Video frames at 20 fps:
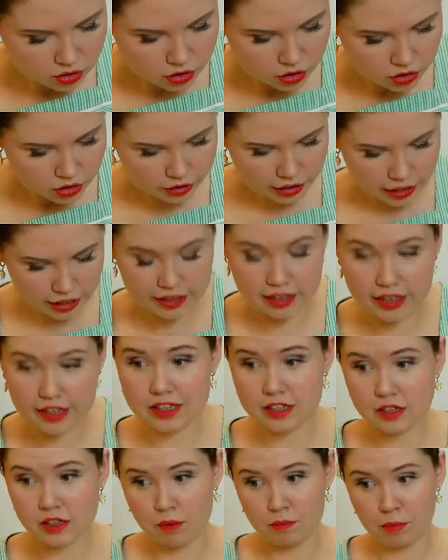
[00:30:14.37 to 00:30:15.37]
Okay,
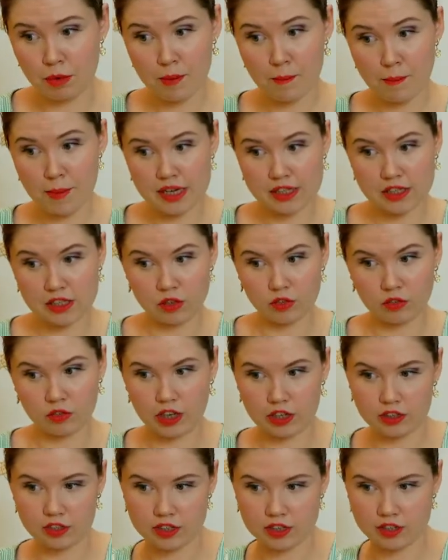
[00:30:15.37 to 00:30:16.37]
it's a bit messy on the
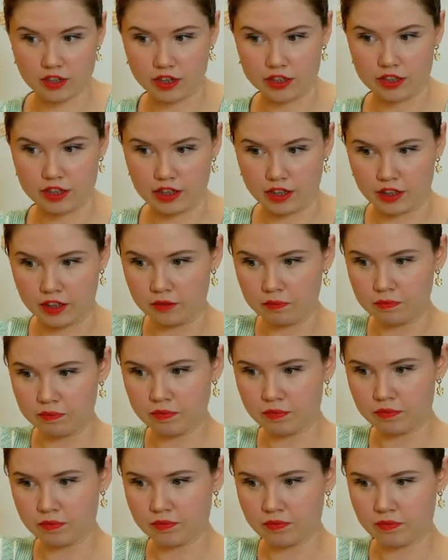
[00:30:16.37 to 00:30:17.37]
underside here.
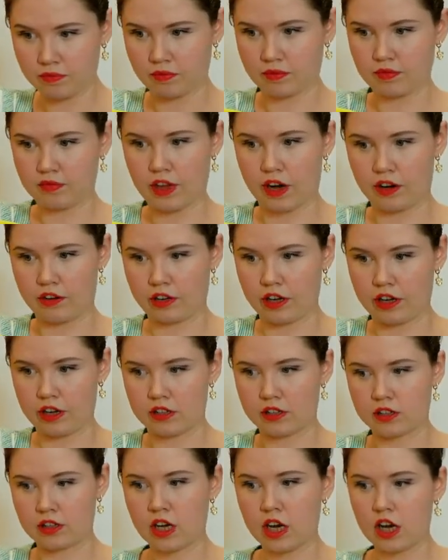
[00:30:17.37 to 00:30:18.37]
There it
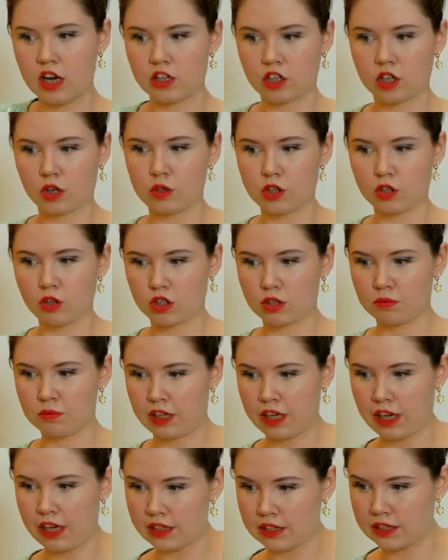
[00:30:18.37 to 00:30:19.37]
is. So it's got some
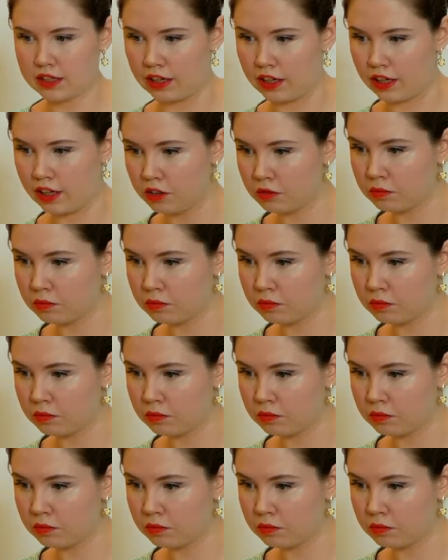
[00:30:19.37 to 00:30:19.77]
kinks in it.